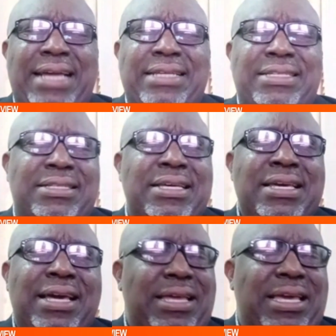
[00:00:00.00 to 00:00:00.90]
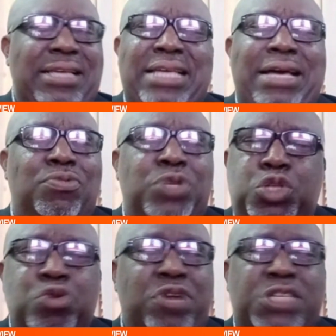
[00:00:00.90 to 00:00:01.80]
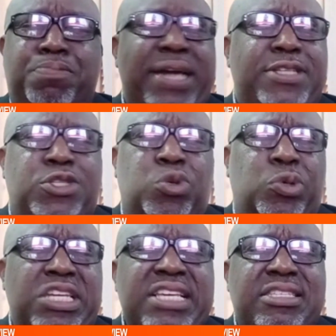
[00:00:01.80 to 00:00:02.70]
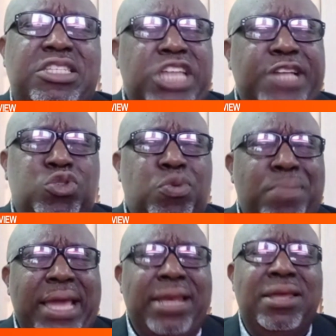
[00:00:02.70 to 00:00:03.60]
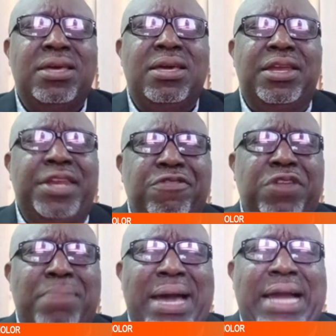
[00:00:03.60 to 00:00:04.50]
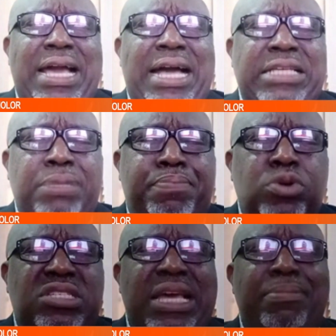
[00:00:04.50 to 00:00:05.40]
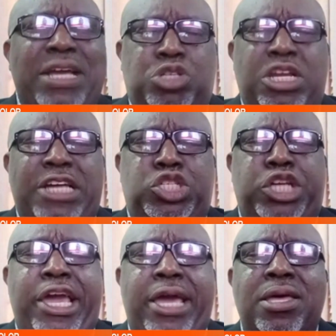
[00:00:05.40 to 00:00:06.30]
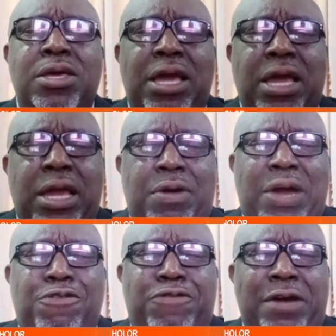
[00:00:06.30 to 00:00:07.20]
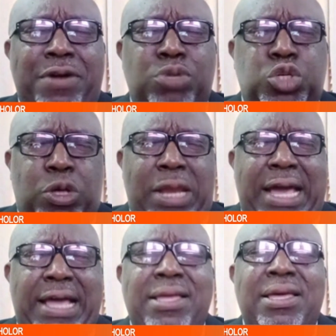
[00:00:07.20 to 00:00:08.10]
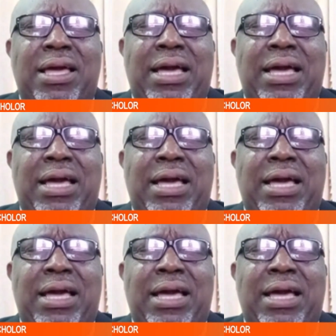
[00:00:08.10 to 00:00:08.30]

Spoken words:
and yes, with due respect to these gentlemen, David Mark as the pro-tem national chair, Rauf Aregbesola,